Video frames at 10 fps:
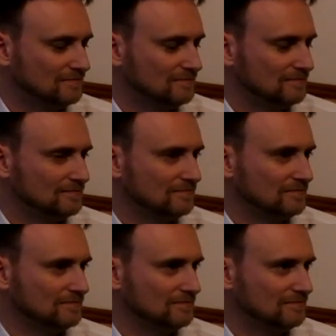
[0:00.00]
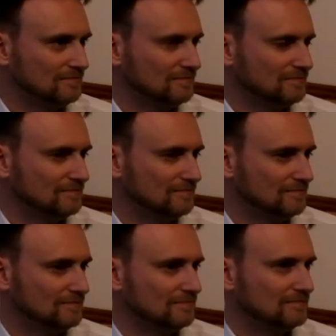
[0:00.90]
going to be pretty damn
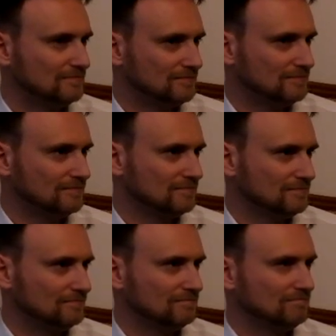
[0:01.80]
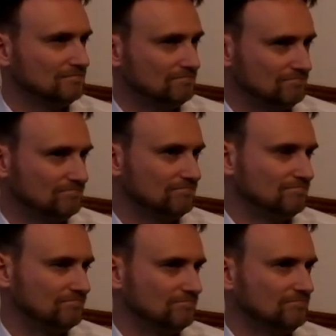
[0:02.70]
hard to beat for its
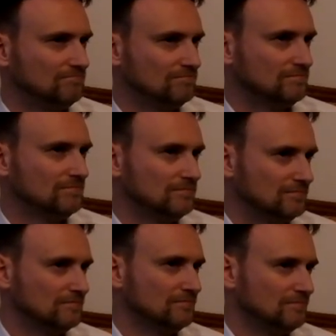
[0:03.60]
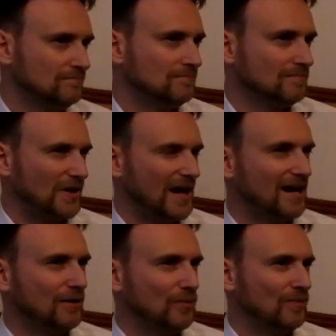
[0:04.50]
time.
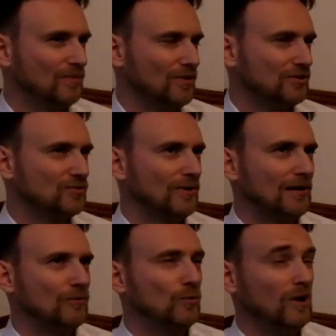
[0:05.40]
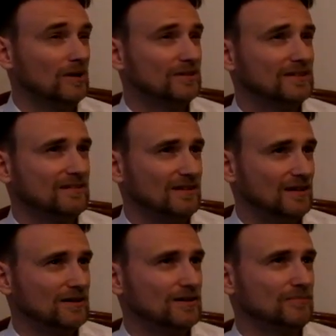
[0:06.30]
Yeah, I'm not really well in that
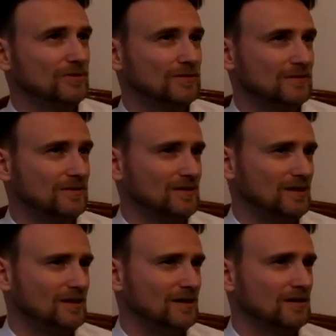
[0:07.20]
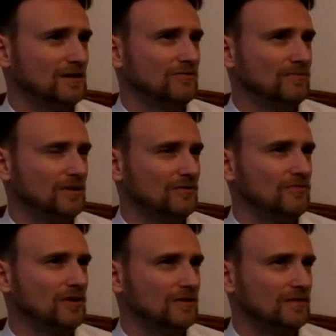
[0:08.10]
era, but Yeah, as
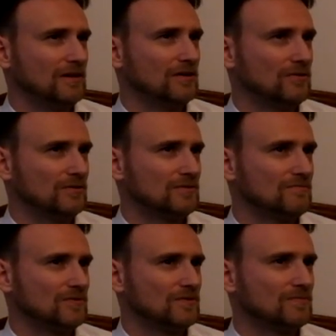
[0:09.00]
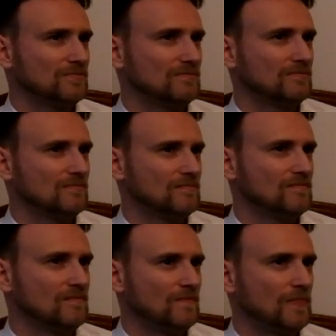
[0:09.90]
far as I know. Because uh,
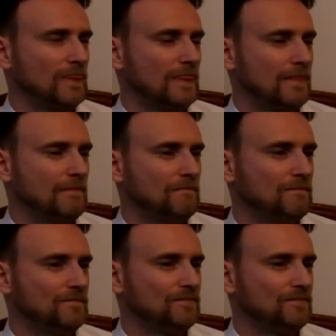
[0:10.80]
those Western